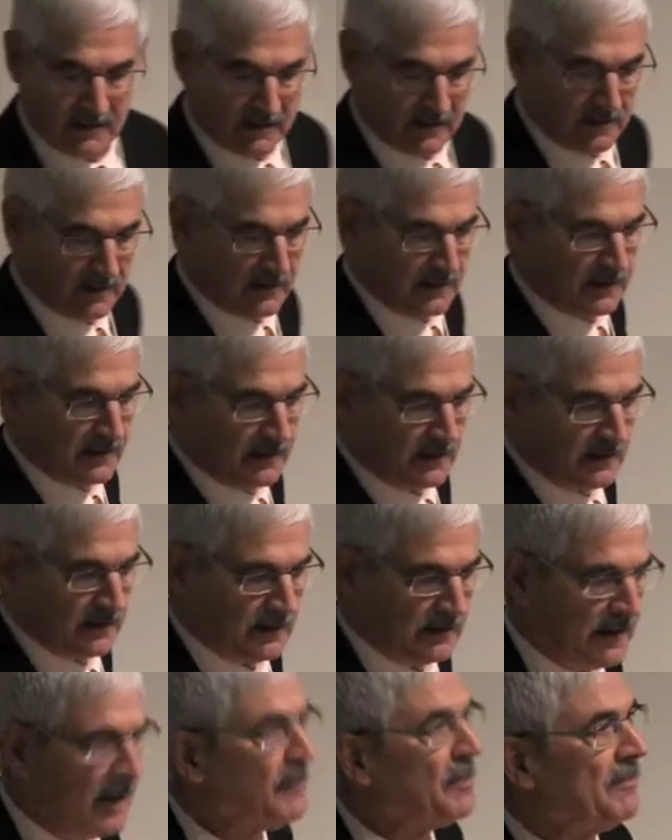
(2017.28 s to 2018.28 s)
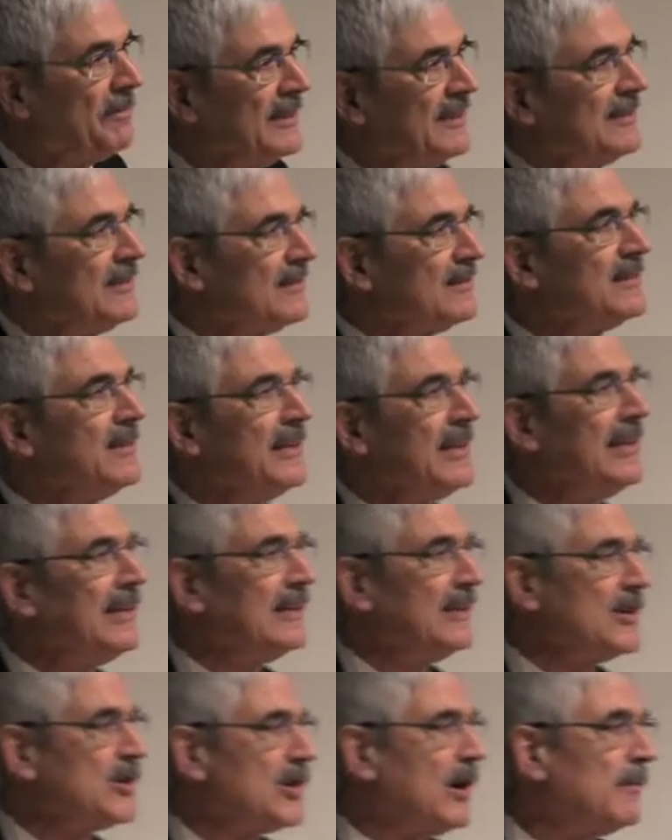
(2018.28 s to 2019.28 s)
uh, capabilities in
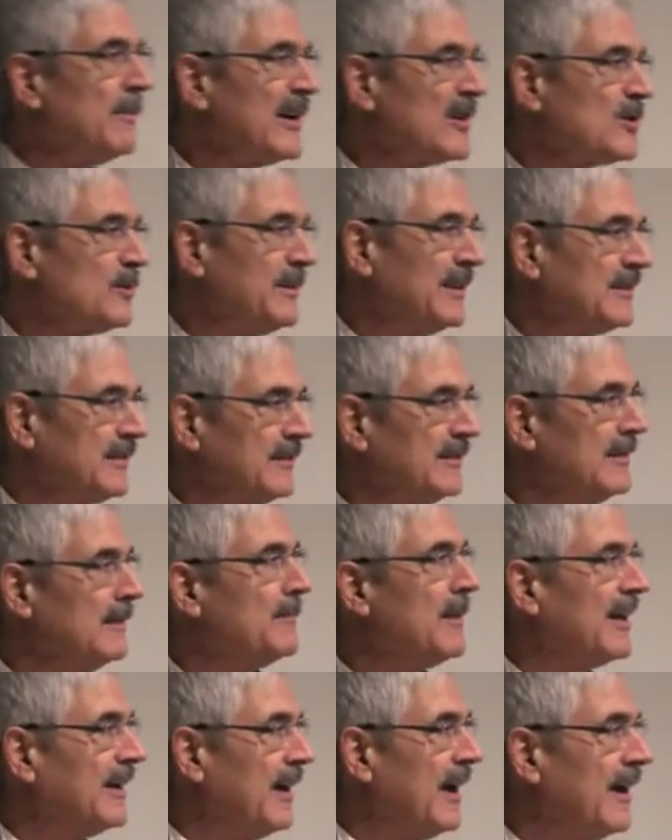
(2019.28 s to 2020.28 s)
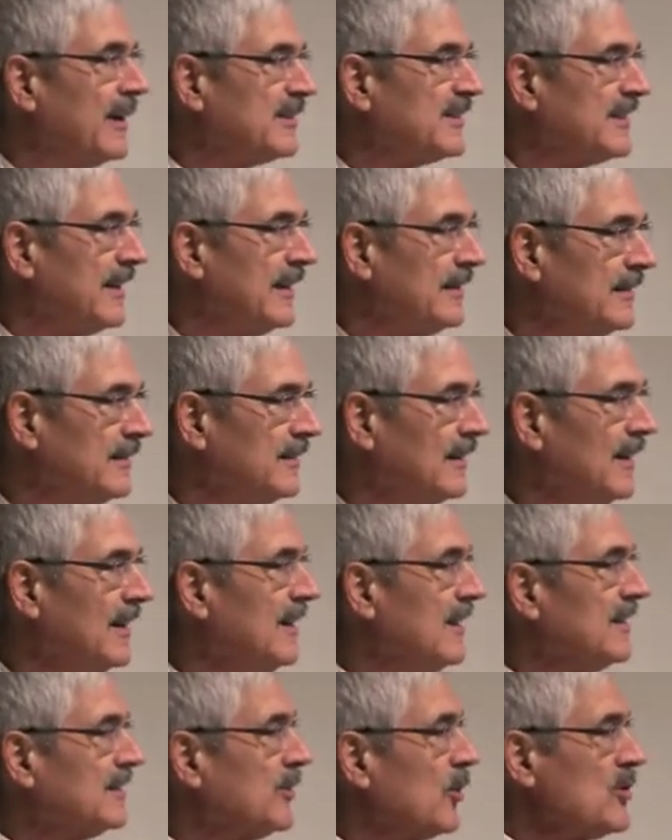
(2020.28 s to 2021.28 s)
English are much better than my accent.
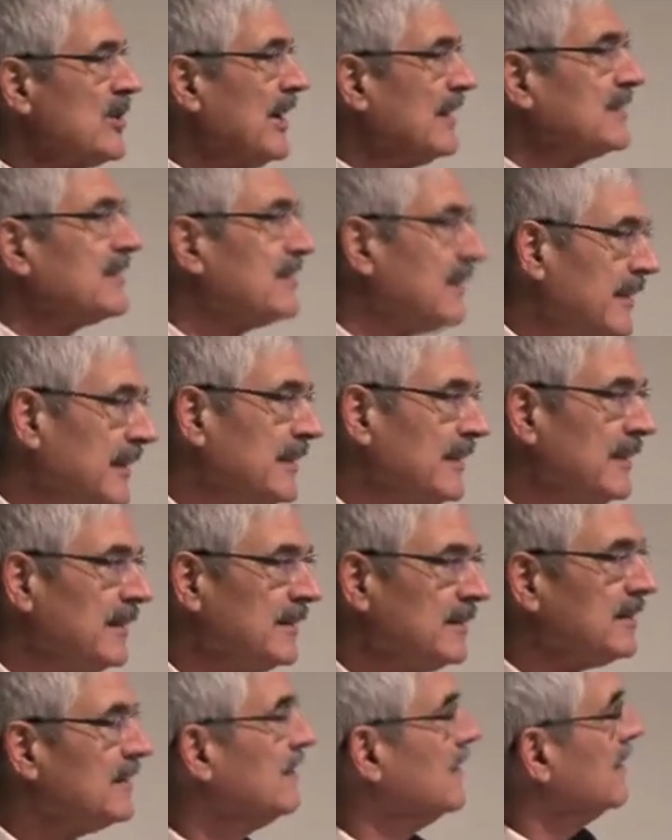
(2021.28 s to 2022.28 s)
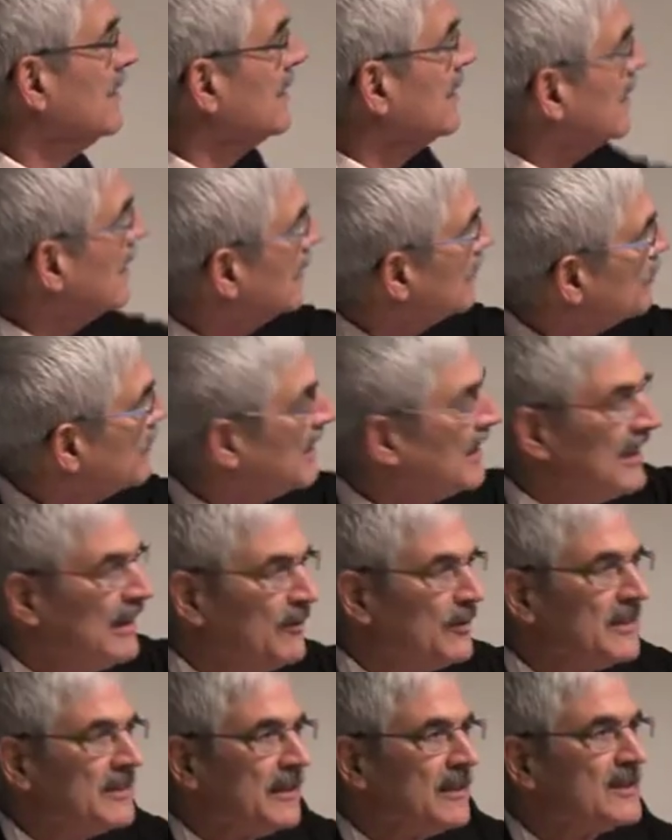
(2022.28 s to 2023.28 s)
So just read it and
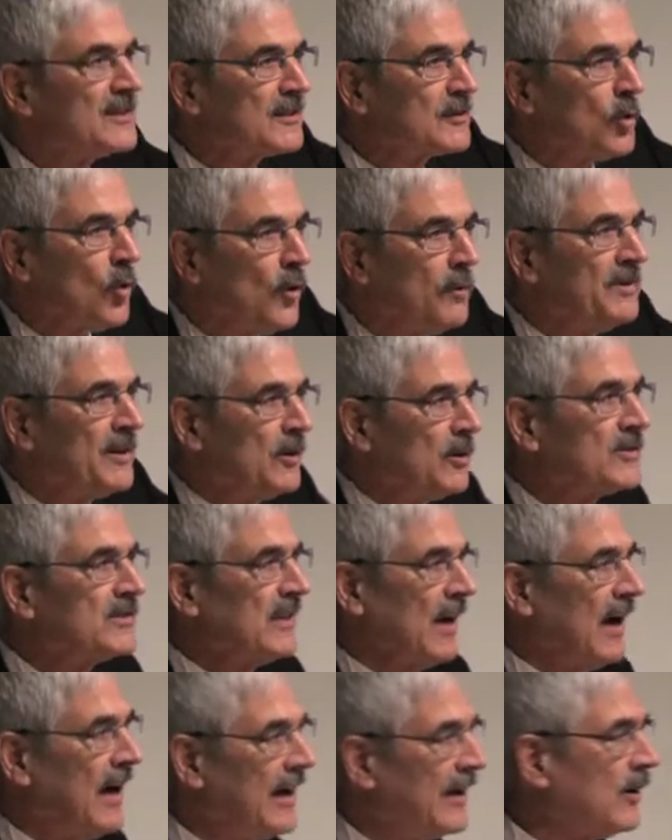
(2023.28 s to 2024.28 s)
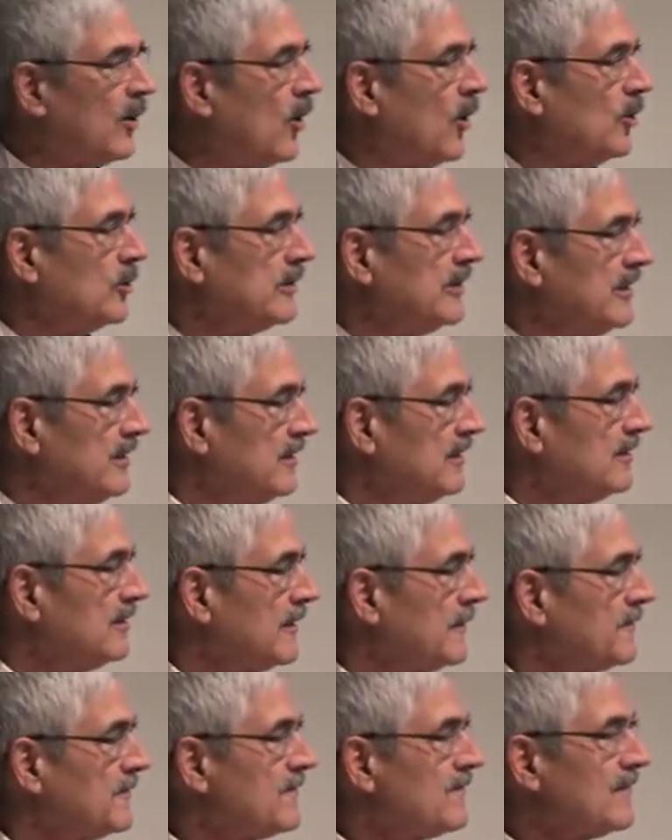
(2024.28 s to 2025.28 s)
believe it. It's true because I wrote it.
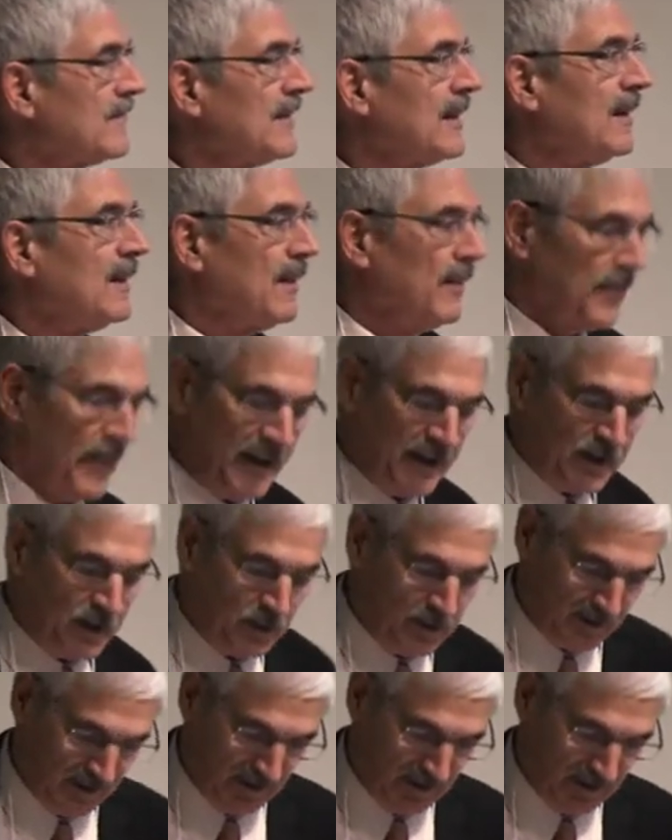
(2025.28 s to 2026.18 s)
Thank